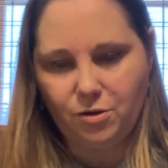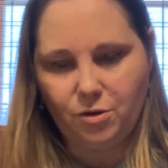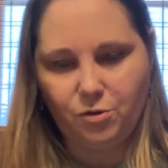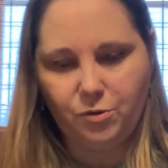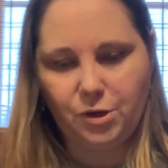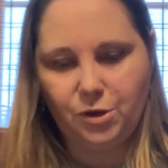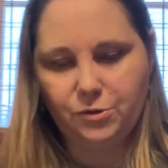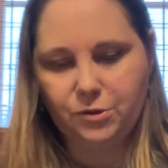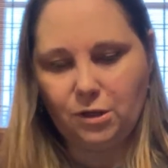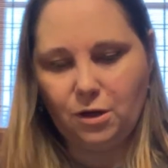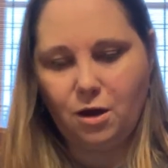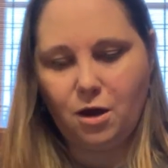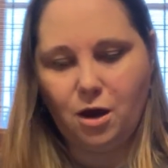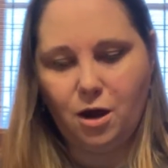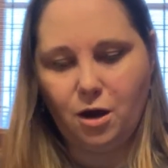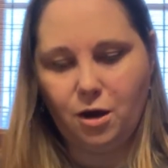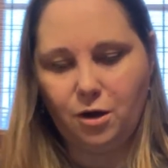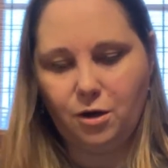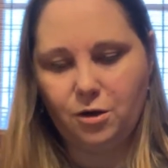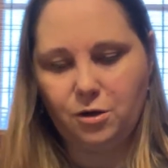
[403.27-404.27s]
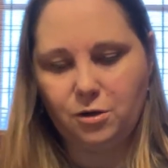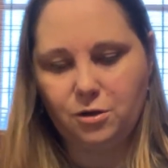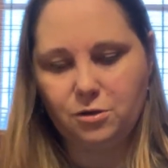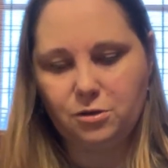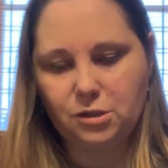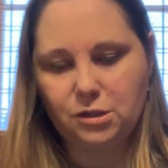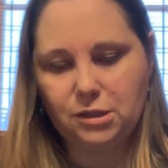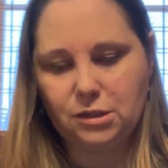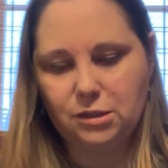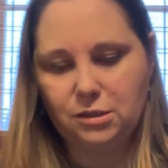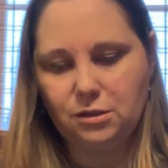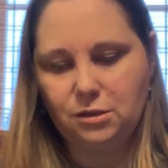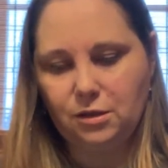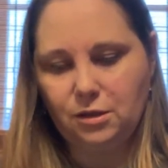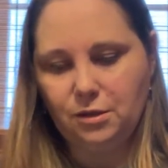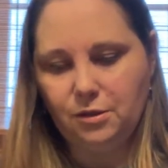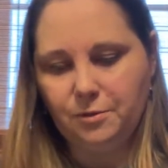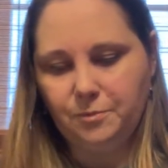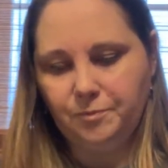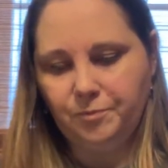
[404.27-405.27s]
oh, here's a heart.
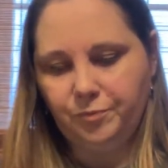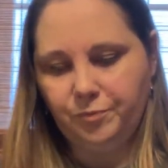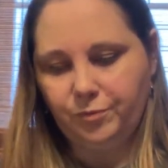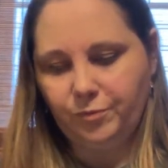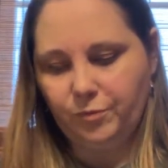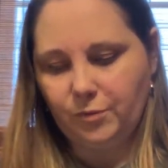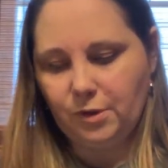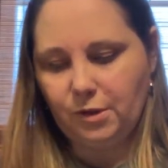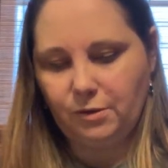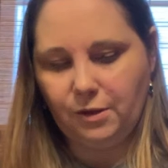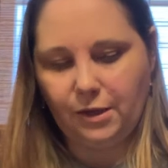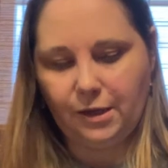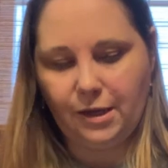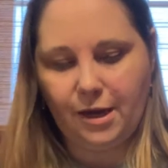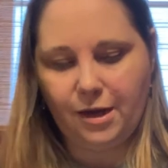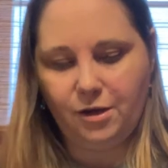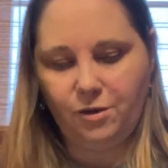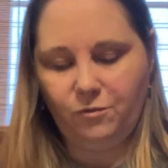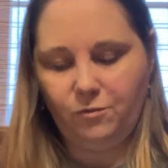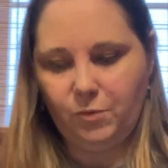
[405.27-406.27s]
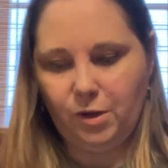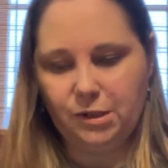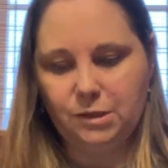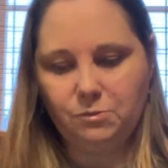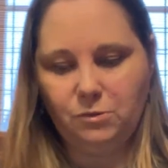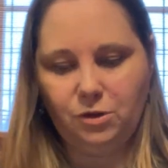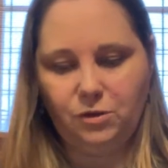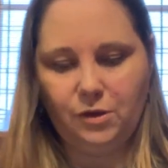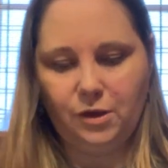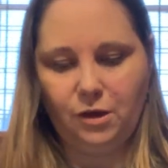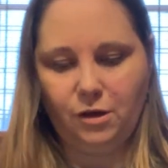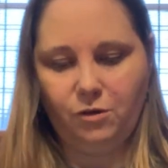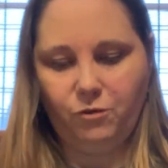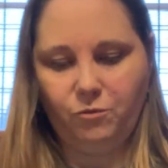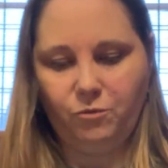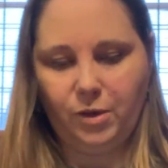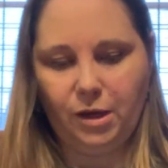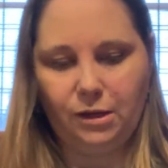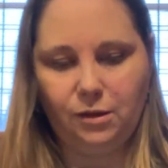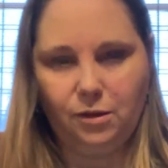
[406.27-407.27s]
It kind of makes me think of
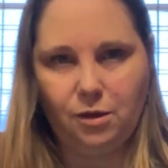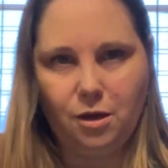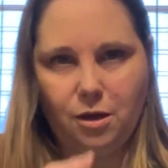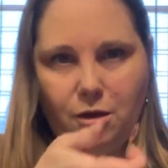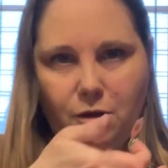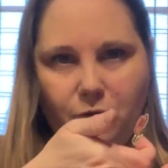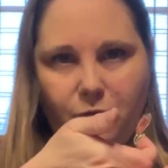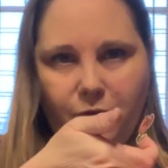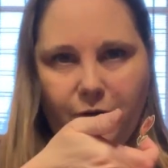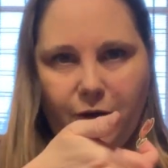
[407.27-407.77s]
my love.